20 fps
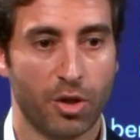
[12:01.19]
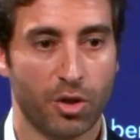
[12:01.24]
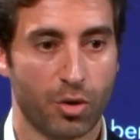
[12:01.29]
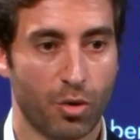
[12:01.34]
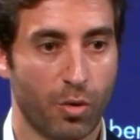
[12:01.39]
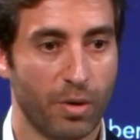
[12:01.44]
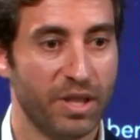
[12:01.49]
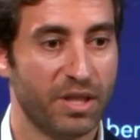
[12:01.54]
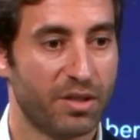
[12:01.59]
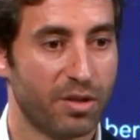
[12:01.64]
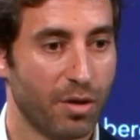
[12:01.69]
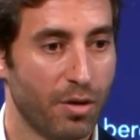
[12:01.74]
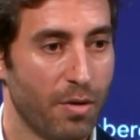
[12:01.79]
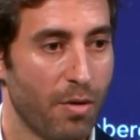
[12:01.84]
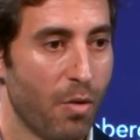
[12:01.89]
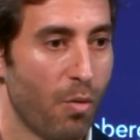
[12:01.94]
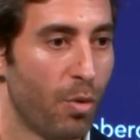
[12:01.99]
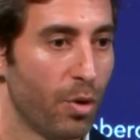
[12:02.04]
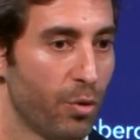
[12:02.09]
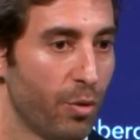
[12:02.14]
So it's a, uh,
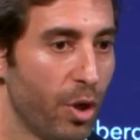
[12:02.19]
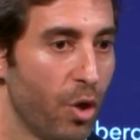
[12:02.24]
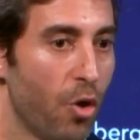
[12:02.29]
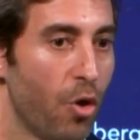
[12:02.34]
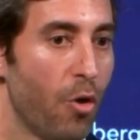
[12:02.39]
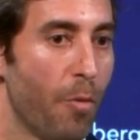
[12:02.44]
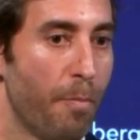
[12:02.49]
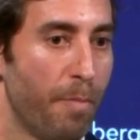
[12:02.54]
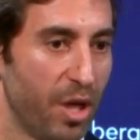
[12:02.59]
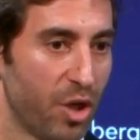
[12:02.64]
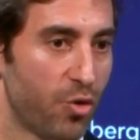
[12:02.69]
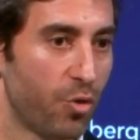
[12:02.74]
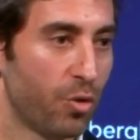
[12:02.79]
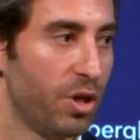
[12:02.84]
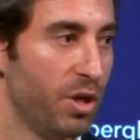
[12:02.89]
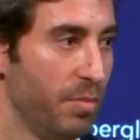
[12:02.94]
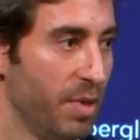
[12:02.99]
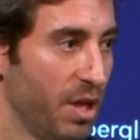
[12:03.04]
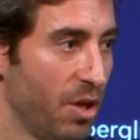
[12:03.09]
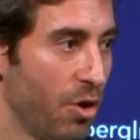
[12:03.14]
what we call a
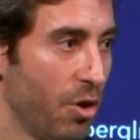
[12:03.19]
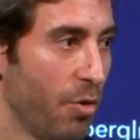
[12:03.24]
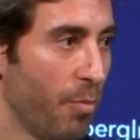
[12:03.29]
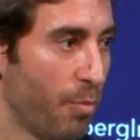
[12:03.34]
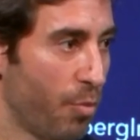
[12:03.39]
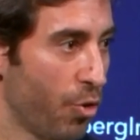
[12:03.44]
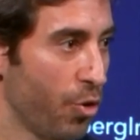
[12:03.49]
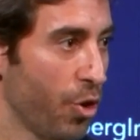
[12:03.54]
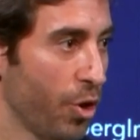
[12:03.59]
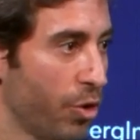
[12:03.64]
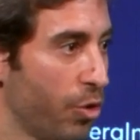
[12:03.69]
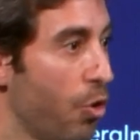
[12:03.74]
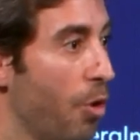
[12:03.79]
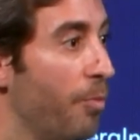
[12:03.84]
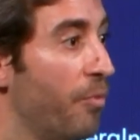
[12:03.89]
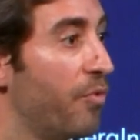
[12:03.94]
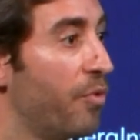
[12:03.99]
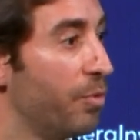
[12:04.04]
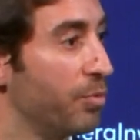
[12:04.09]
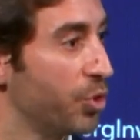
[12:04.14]
petrochemical product,
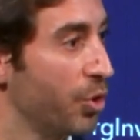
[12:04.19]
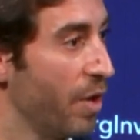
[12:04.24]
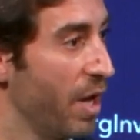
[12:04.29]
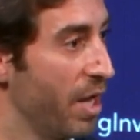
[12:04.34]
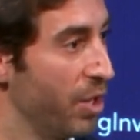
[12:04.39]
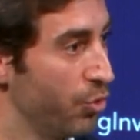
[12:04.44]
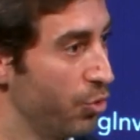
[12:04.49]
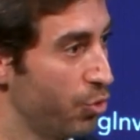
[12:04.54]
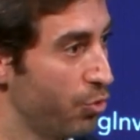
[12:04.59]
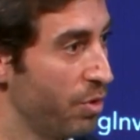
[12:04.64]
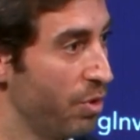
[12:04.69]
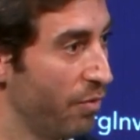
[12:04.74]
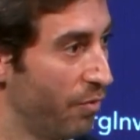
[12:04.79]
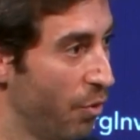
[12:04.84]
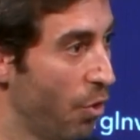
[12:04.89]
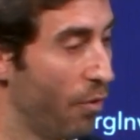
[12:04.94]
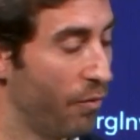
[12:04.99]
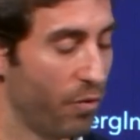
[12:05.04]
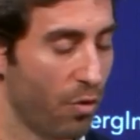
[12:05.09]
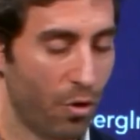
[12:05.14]
come from the industry of,
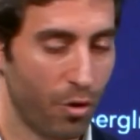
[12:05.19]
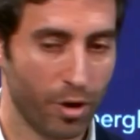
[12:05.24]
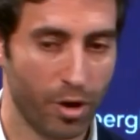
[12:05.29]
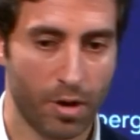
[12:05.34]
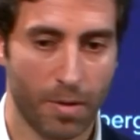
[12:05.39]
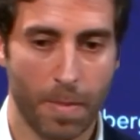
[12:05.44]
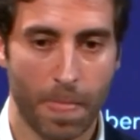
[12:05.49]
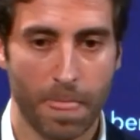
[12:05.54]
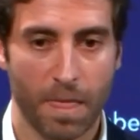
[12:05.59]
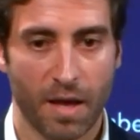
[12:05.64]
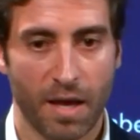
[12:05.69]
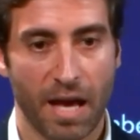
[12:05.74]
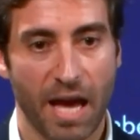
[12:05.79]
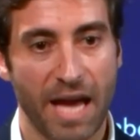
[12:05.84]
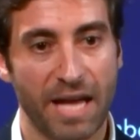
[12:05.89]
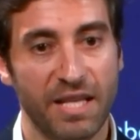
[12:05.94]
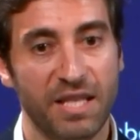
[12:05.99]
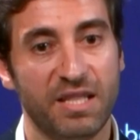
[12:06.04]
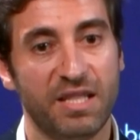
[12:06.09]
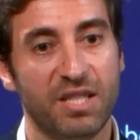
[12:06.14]
of oil,
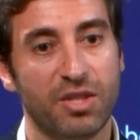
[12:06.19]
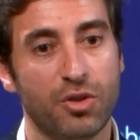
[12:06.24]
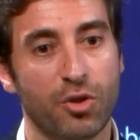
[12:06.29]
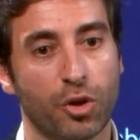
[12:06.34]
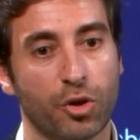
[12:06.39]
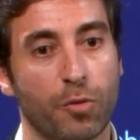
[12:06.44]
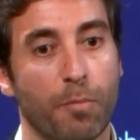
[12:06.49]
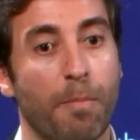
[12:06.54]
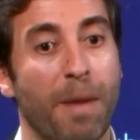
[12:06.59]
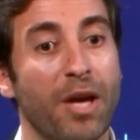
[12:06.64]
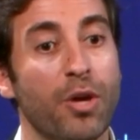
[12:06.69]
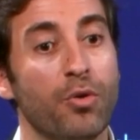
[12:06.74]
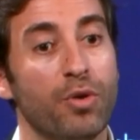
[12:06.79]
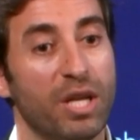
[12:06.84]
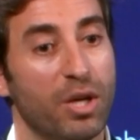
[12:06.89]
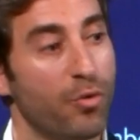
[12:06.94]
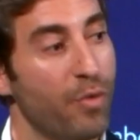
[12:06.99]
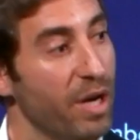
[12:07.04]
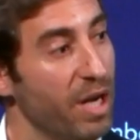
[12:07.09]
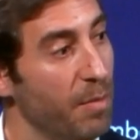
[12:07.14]
and it is not
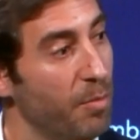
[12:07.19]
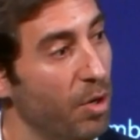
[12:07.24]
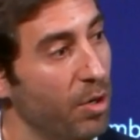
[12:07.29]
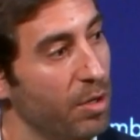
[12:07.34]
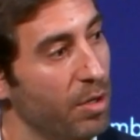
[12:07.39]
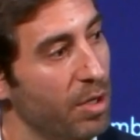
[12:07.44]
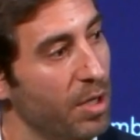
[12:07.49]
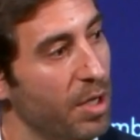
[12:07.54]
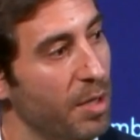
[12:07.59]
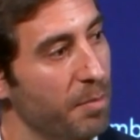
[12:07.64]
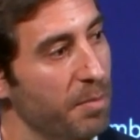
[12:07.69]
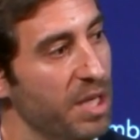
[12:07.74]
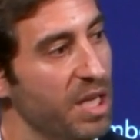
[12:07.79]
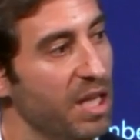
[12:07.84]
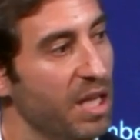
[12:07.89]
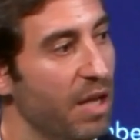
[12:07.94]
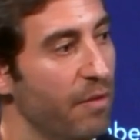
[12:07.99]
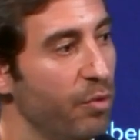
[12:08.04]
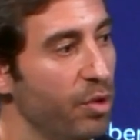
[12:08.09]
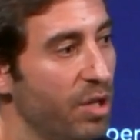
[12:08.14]
biodegradable,
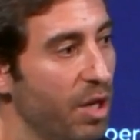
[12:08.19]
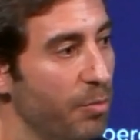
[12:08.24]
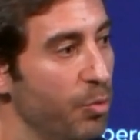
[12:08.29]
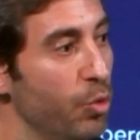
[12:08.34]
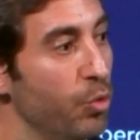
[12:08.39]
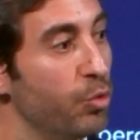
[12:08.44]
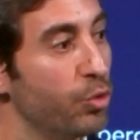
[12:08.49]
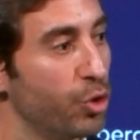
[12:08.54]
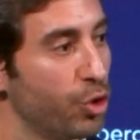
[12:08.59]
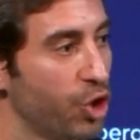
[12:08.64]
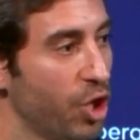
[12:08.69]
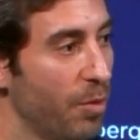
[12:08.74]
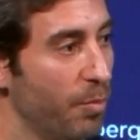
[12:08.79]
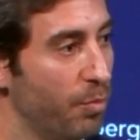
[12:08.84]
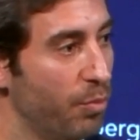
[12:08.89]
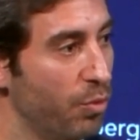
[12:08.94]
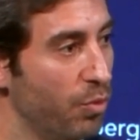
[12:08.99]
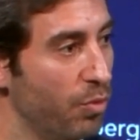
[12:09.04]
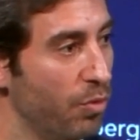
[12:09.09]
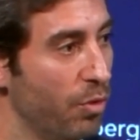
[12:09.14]
meaning every time you use a
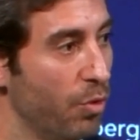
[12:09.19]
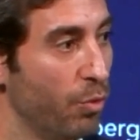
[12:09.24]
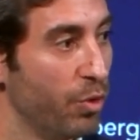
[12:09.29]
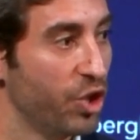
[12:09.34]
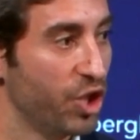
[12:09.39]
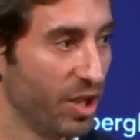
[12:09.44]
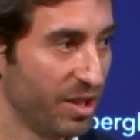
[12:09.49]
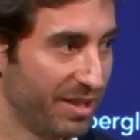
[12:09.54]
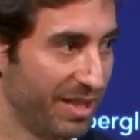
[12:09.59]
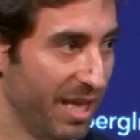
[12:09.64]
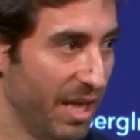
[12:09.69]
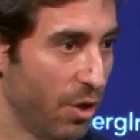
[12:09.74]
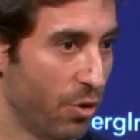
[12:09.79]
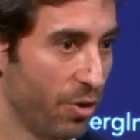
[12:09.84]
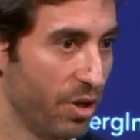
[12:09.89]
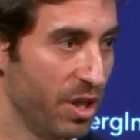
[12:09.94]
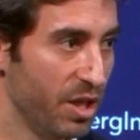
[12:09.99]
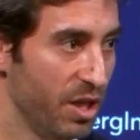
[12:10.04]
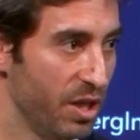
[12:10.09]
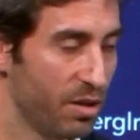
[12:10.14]
shampoo which has
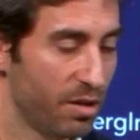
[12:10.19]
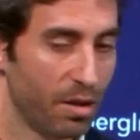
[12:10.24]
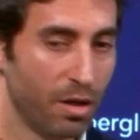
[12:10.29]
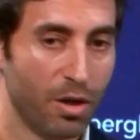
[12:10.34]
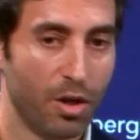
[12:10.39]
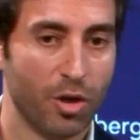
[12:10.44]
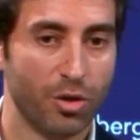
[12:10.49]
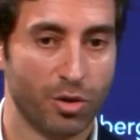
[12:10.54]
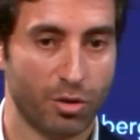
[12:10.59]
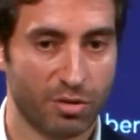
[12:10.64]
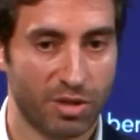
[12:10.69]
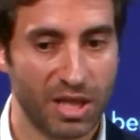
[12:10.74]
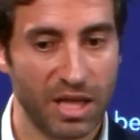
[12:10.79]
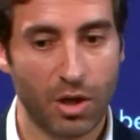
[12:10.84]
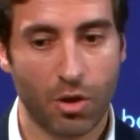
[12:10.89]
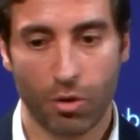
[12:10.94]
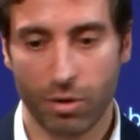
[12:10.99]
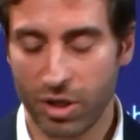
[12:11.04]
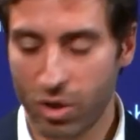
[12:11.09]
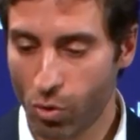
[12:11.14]
silicone in it, the
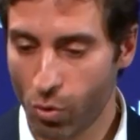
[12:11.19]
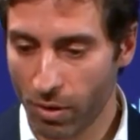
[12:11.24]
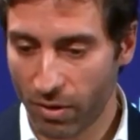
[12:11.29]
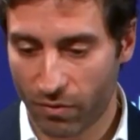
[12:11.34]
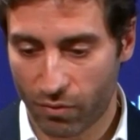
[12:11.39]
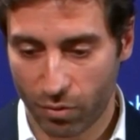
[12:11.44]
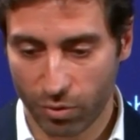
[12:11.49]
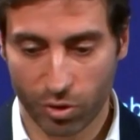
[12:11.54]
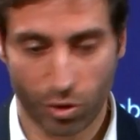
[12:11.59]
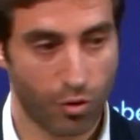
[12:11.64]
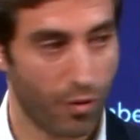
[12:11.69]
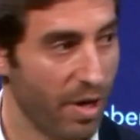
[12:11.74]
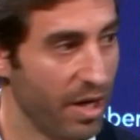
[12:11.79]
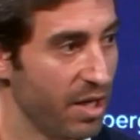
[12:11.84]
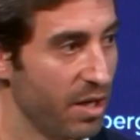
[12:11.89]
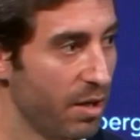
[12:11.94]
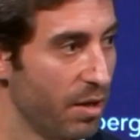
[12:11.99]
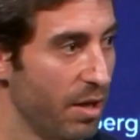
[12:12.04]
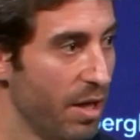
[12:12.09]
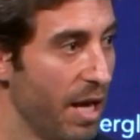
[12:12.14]
silicone is going through the
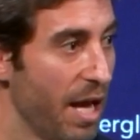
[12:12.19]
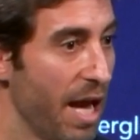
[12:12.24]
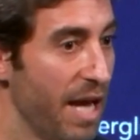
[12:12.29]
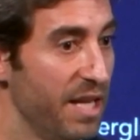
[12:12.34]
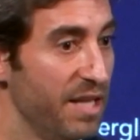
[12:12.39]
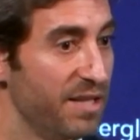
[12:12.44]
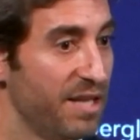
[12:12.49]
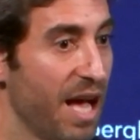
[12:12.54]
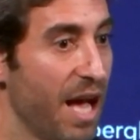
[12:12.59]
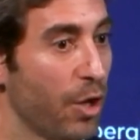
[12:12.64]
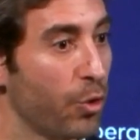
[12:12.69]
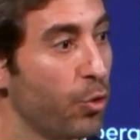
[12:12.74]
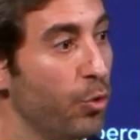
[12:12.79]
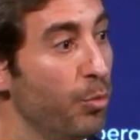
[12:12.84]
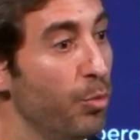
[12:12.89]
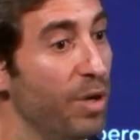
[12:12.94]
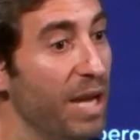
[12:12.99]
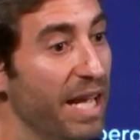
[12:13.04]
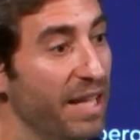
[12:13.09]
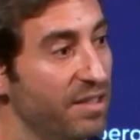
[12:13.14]
drain and is
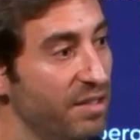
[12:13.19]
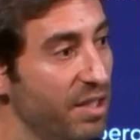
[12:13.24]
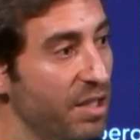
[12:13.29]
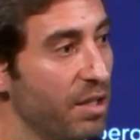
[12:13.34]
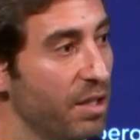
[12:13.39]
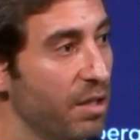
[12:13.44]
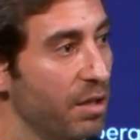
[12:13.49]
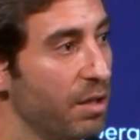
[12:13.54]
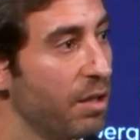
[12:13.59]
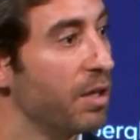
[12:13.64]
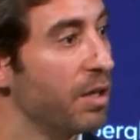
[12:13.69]
accumulating